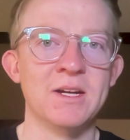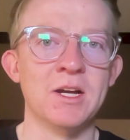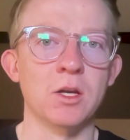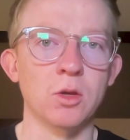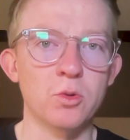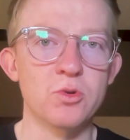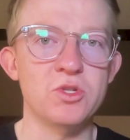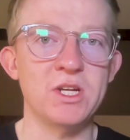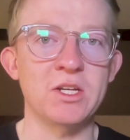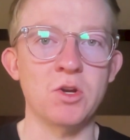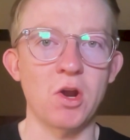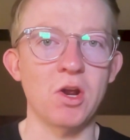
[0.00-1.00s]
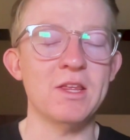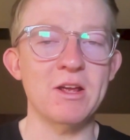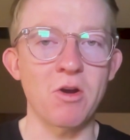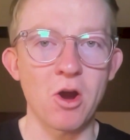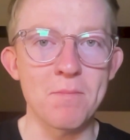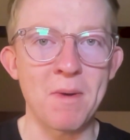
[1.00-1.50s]
losing not only their
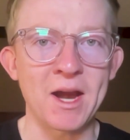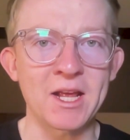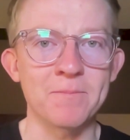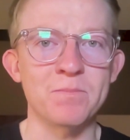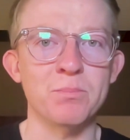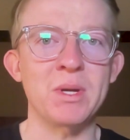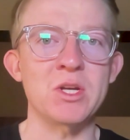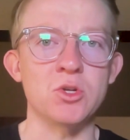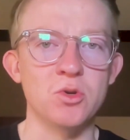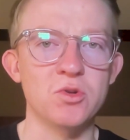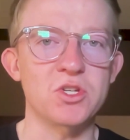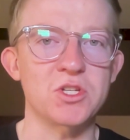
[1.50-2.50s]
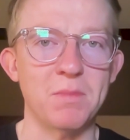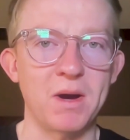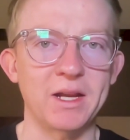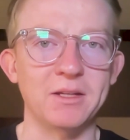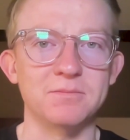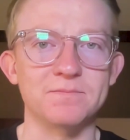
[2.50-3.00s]
own money, but users' money.